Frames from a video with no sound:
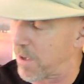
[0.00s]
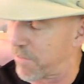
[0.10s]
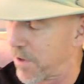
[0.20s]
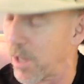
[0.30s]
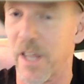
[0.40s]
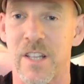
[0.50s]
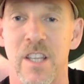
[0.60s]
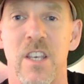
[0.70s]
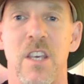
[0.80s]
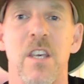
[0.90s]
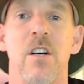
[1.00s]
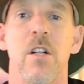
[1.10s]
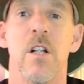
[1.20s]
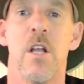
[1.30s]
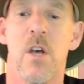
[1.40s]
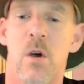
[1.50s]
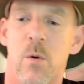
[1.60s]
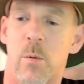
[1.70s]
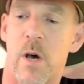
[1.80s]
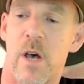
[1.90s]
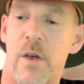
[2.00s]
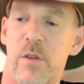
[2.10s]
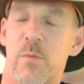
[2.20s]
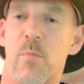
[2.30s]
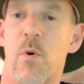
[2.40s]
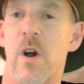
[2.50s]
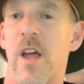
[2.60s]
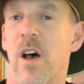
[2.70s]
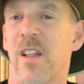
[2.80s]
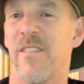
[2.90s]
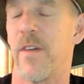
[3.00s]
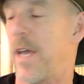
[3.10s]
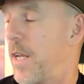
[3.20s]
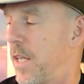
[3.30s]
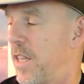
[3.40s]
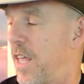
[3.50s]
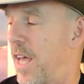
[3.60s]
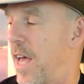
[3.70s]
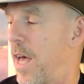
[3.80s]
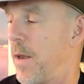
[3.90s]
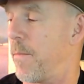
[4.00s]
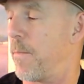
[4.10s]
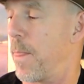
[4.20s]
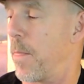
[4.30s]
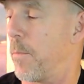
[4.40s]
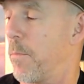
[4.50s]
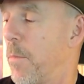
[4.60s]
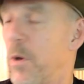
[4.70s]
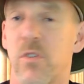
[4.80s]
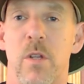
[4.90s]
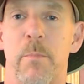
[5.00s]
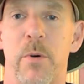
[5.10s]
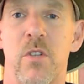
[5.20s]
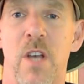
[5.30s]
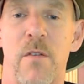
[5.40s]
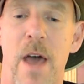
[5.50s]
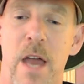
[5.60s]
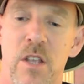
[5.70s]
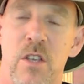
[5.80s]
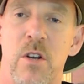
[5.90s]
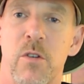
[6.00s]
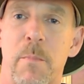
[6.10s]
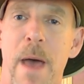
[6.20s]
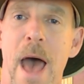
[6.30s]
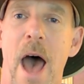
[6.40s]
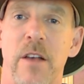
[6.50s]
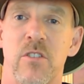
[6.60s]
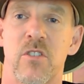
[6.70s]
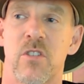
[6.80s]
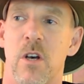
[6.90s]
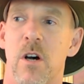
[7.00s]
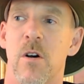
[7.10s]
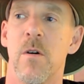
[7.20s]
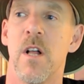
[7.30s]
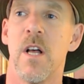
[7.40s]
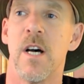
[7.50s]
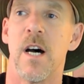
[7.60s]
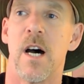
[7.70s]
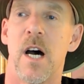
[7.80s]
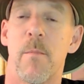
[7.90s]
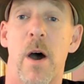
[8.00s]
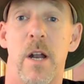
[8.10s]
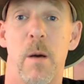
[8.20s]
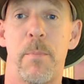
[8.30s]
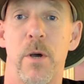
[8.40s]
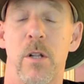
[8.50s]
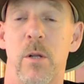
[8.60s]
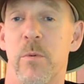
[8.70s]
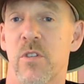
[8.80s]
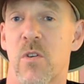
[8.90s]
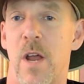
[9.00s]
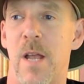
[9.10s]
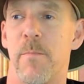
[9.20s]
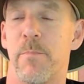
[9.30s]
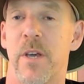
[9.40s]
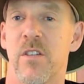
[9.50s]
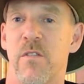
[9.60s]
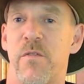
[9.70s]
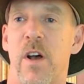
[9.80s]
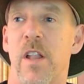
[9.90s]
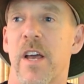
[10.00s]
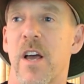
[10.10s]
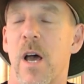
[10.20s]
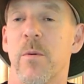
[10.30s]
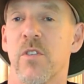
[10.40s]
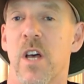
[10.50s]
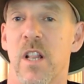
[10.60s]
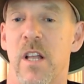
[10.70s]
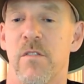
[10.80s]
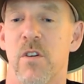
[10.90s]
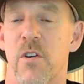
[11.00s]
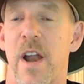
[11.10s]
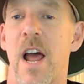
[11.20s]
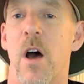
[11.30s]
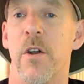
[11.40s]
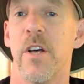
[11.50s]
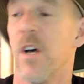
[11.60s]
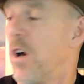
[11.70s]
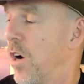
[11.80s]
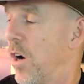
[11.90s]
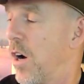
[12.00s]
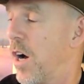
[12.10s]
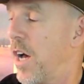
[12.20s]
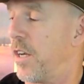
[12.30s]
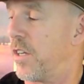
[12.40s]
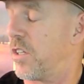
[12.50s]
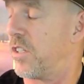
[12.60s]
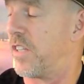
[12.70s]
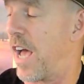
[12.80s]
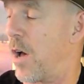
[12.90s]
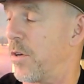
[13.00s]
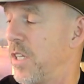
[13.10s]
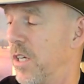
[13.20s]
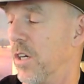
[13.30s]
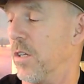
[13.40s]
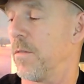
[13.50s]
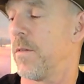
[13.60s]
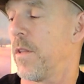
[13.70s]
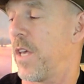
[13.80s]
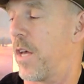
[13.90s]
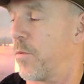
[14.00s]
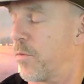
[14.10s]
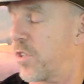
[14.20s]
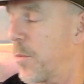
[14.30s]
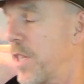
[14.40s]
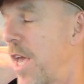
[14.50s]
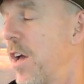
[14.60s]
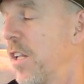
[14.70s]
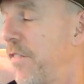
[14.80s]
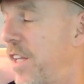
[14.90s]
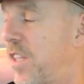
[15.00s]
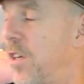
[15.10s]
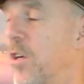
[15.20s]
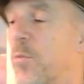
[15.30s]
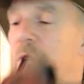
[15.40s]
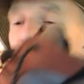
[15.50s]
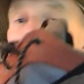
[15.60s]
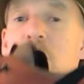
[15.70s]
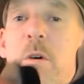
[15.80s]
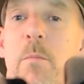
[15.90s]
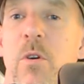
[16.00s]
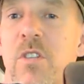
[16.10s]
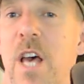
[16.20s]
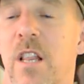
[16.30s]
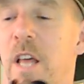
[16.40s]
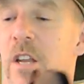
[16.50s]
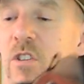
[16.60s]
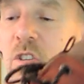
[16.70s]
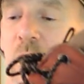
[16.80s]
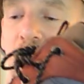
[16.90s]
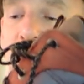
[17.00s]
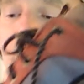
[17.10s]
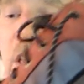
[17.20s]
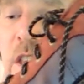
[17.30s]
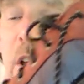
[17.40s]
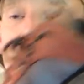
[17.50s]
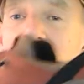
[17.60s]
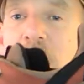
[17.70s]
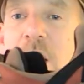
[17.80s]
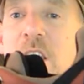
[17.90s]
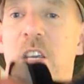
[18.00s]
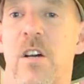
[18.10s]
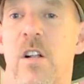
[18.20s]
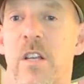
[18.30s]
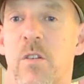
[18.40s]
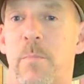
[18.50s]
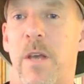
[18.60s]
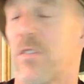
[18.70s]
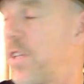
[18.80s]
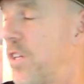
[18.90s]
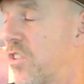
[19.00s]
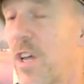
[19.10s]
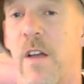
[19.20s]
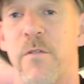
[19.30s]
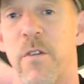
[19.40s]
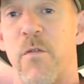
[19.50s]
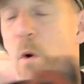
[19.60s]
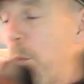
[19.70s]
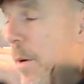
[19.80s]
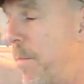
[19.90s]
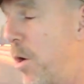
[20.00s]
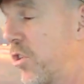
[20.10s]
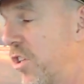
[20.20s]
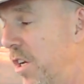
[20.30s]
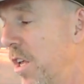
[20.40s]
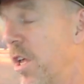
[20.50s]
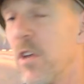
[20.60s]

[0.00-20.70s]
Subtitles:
I felt like the heel was more elevated than most of the boots I've had in years past. So on uphill it was great because it felt like I was on level ground. On downhill, and see when they elevate the heels, which they do in most athletic shoes, the elevated heel is basically designed for forward motion.